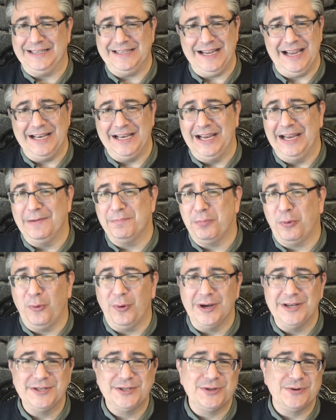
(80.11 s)
10 hit
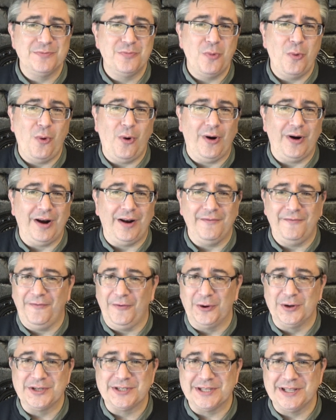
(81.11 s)
points or more on
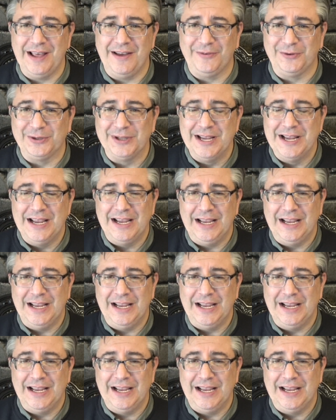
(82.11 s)
first level,